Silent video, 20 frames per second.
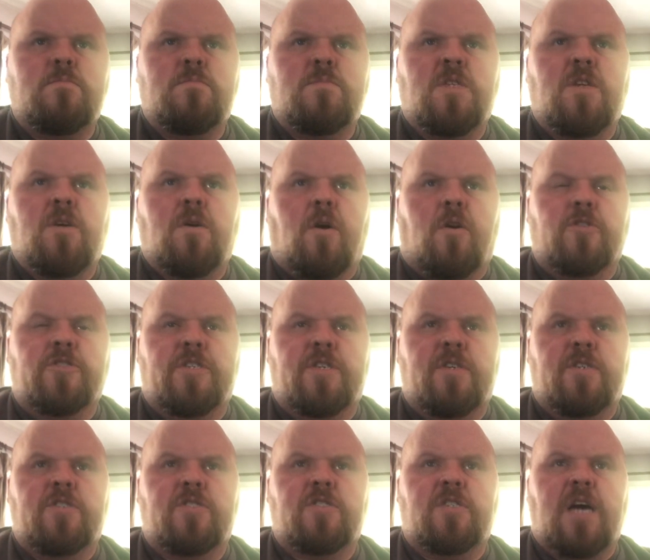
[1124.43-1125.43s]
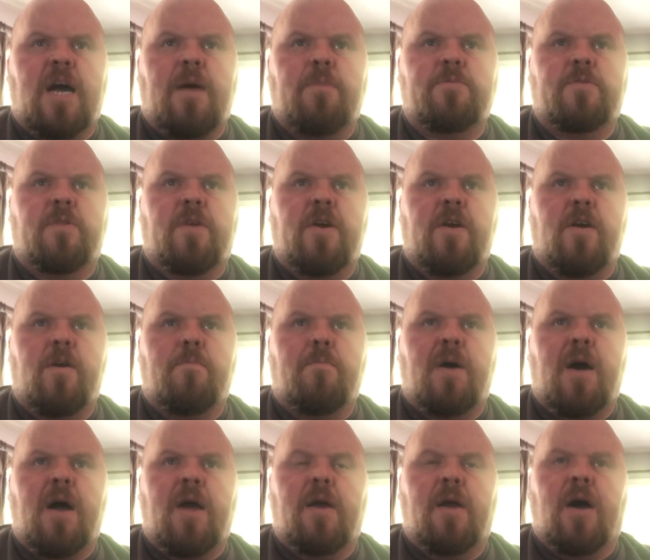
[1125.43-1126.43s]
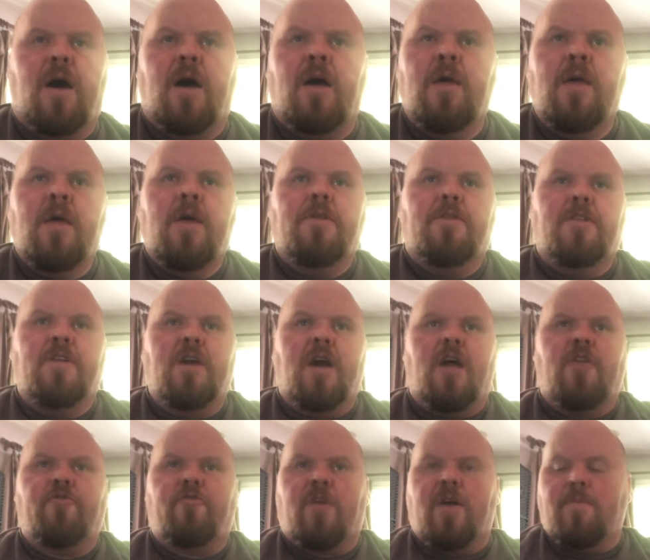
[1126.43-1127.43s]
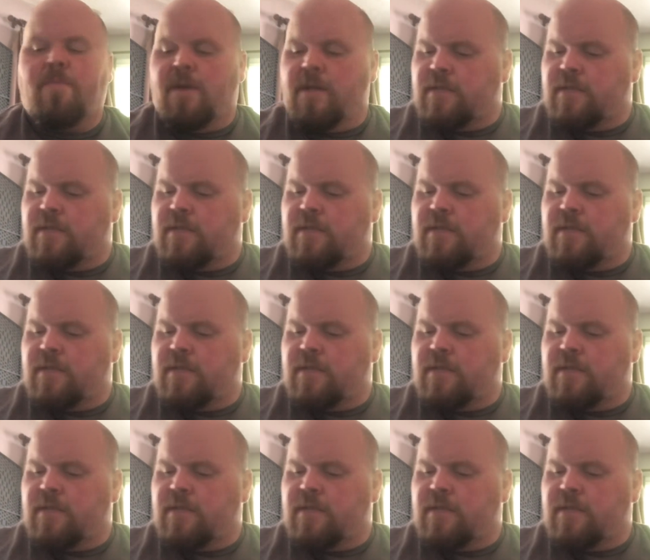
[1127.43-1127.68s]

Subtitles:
Garcia stopped there by DeAndre